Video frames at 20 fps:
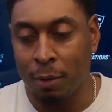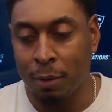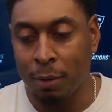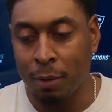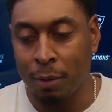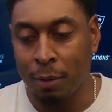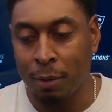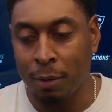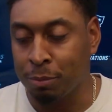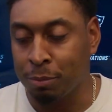
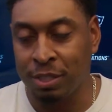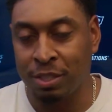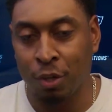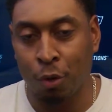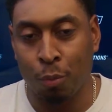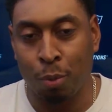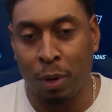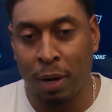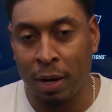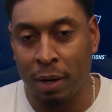because uh, I'm just
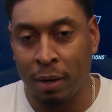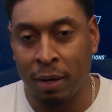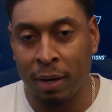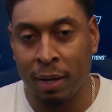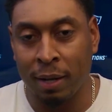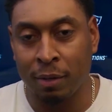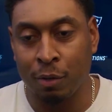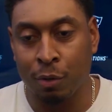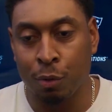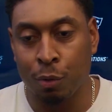so proud of
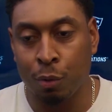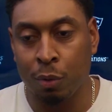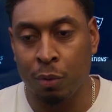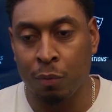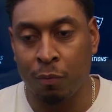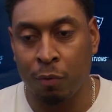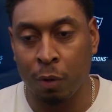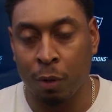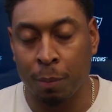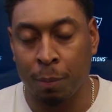that dude
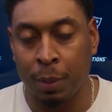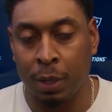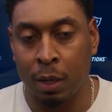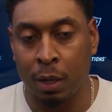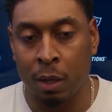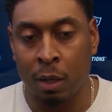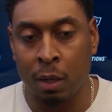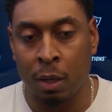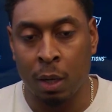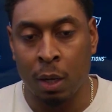from,
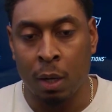uh,